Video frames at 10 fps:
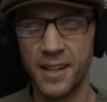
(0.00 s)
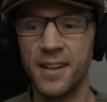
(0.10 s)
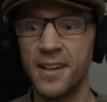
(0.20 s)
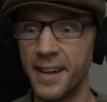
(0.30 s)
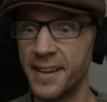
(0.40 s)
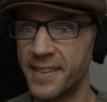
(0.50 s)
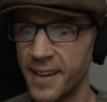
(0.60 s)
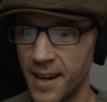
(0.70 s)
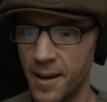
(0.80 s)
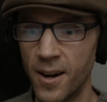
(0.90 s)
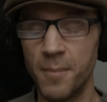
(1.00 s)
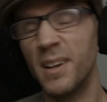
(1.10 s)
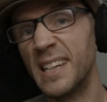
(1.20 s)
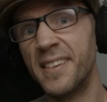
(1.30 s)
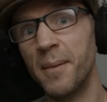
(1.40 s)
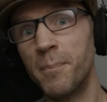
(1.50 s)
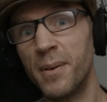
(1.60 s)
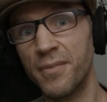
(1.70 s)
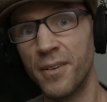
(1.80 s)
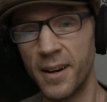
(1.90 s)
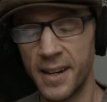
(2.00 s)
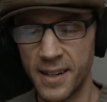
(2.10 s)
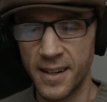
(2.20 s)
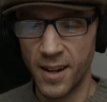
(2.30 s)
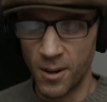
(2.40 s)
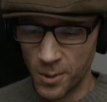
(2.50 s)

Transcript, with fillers: that uh, I'm exemplifying and I